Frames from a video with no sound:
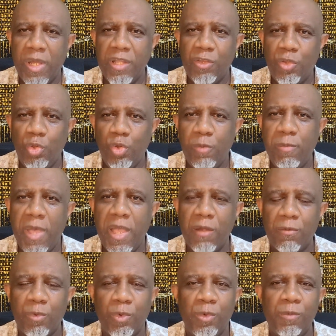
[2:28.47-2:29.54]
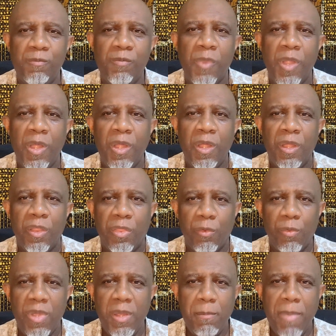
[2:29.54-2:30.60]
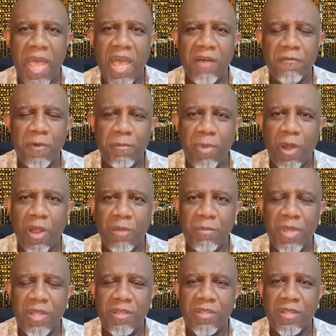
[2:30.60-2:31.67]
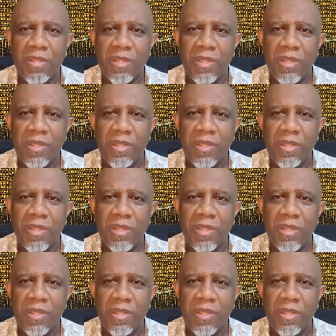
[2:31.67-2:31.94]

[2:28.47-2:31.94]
a 2-bedroom, 3-bath apartment